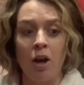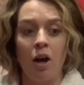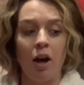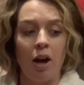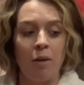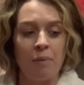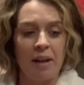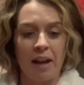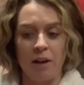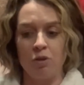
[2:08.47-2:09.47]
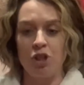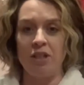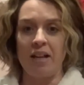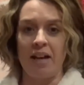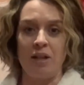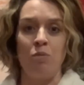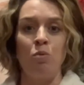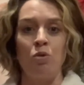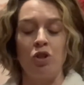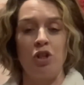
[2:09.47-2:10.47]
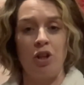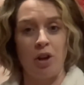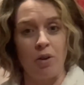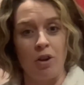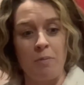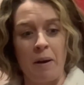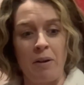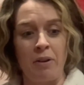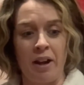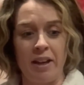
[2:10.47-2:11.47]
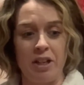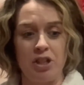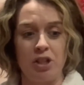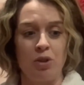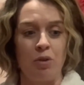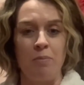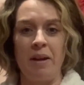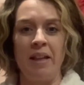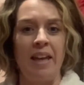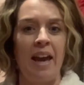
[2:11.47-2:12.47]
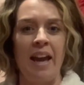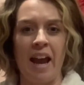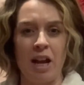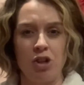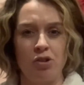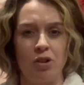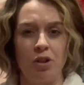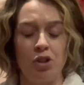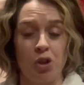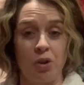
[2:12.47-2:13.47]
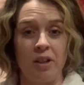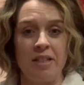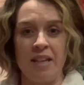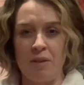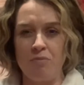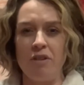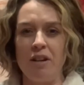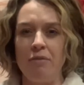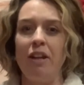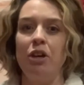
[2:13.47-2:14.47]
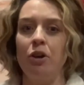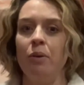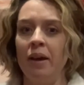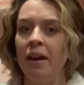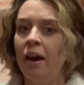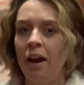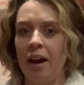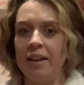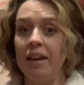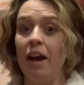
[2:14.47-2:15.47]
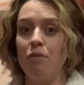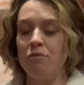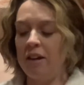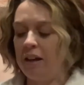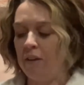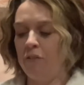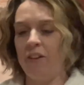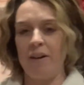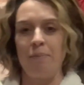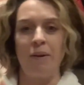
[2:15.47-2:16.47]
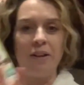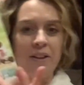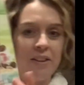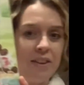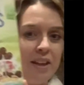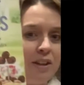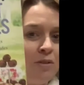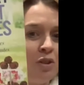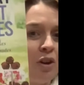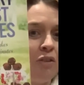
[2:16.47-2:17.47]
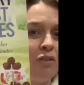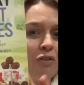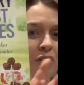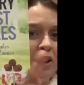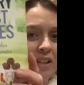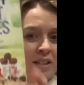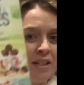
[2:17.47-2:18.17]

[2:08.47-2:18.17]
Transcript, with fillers: um, and how she's added water to the cocoa powder, and it just sort of made the cake extra chocolatey and really really gooey, and yeah, really love that. But thank you, Tara, for this.